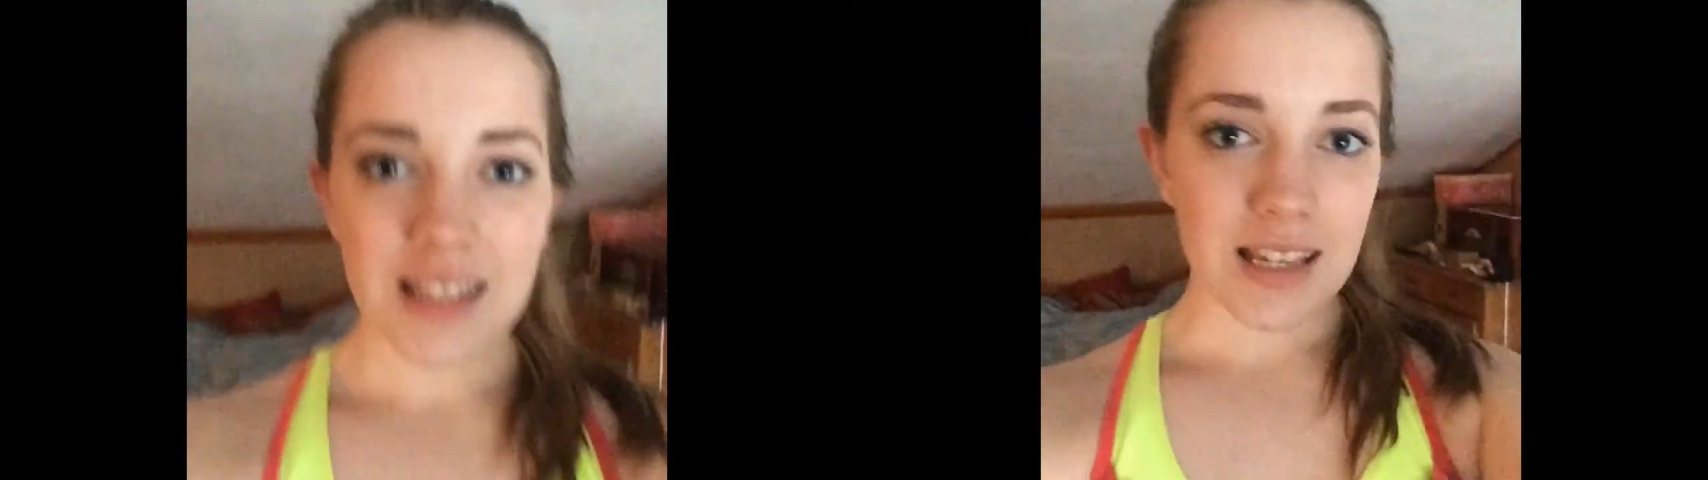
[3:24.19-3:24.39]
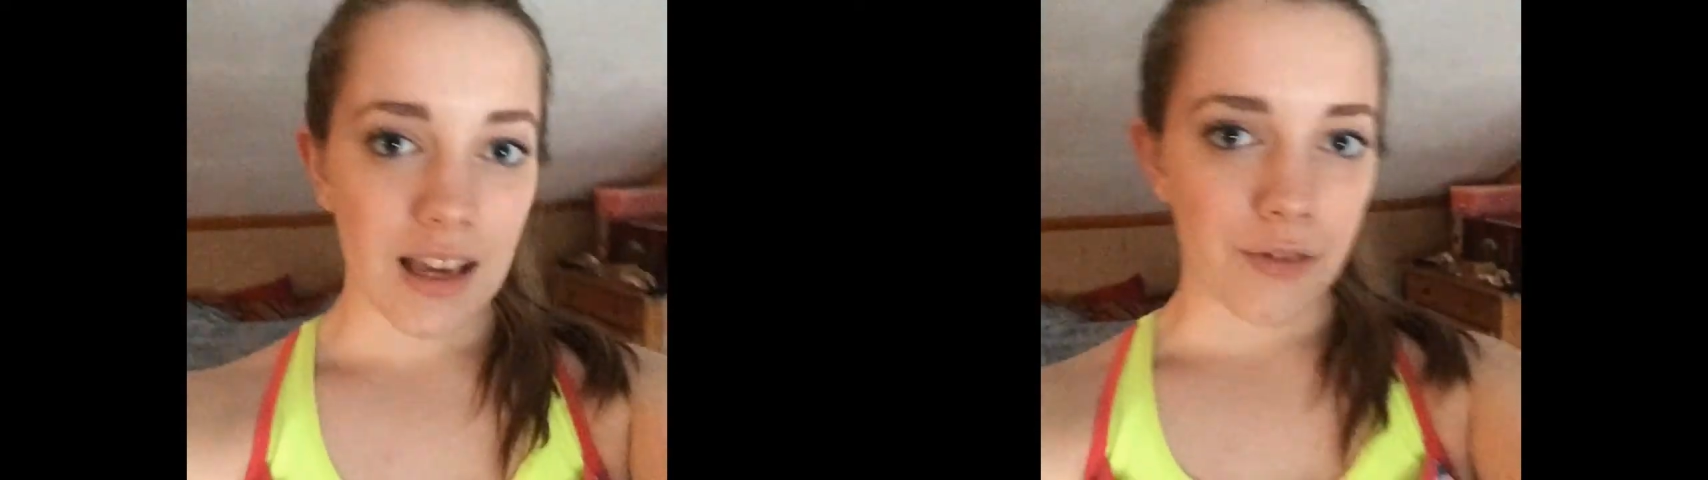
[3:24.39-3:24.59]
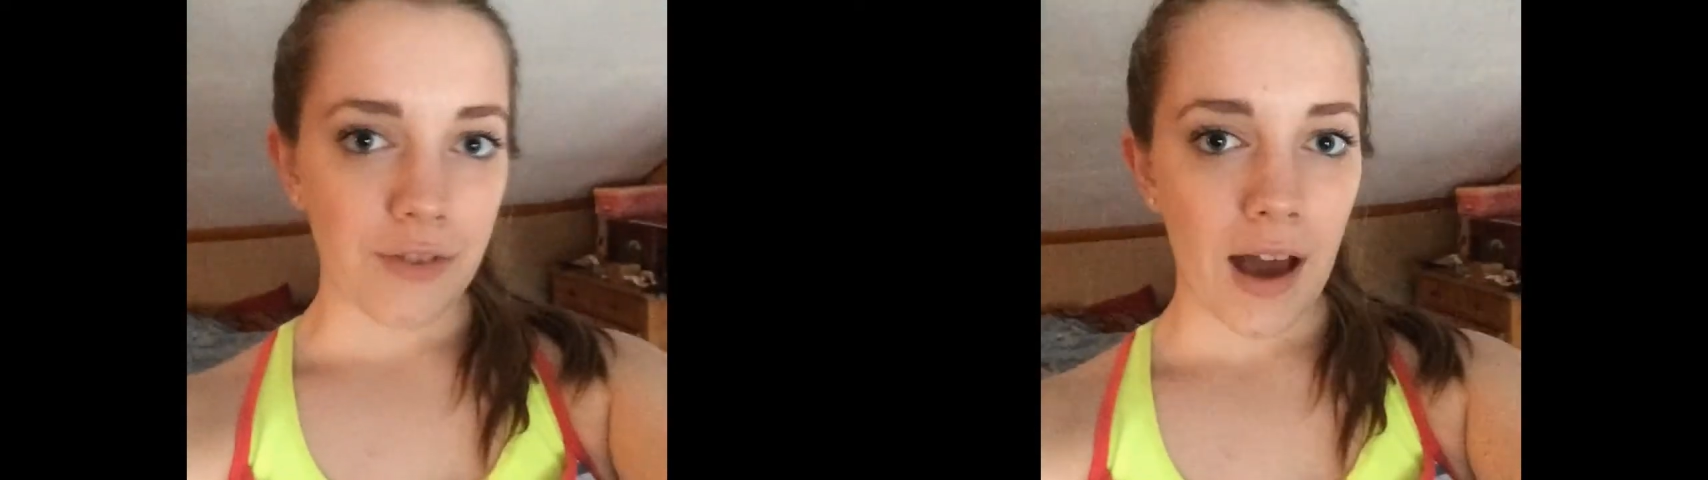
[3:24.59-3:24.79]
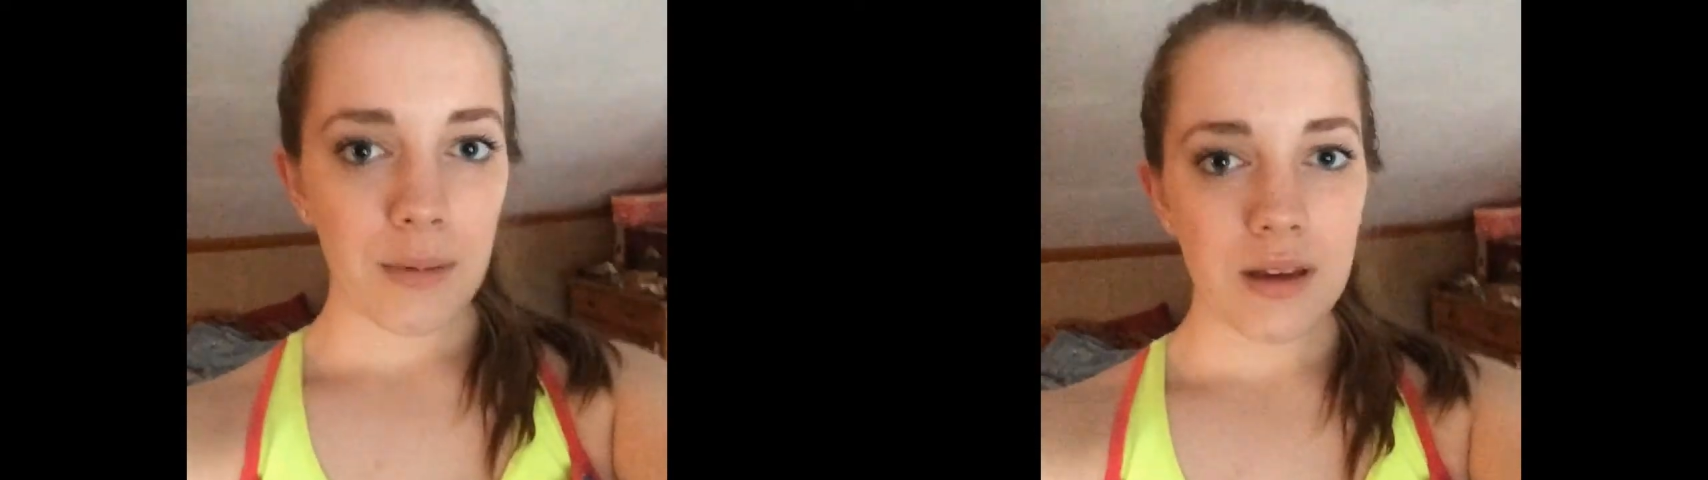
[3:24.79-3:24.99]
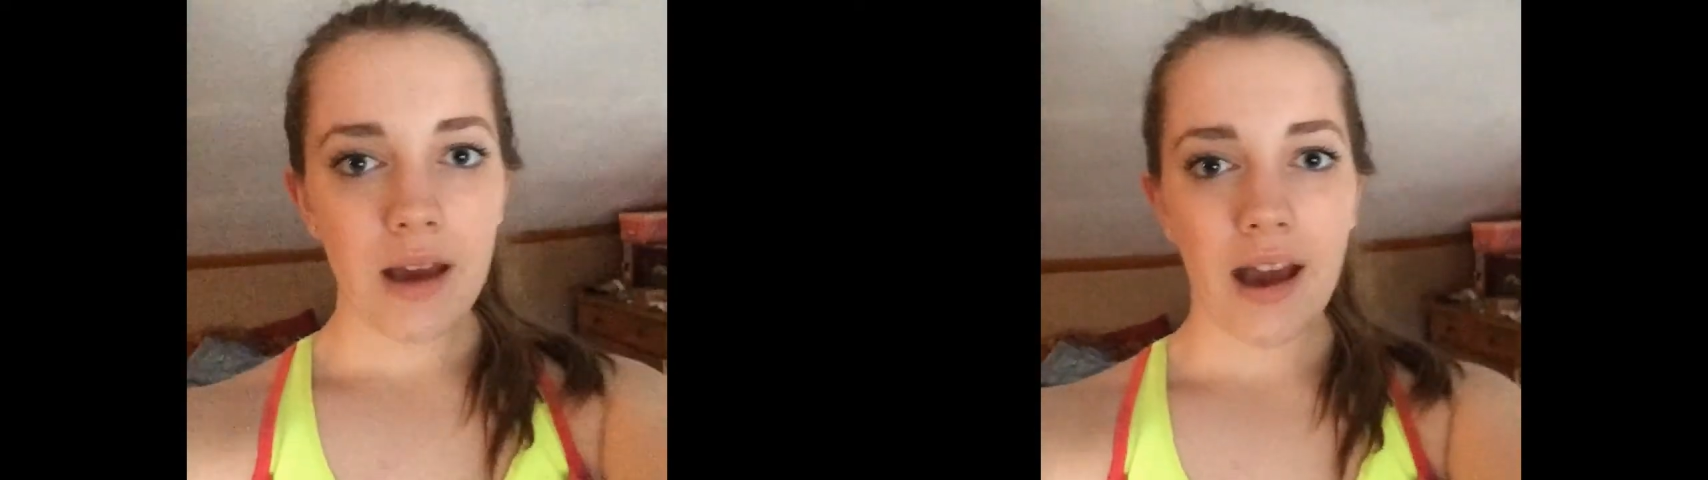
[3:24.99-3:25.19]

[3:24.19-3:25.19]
stay fabby,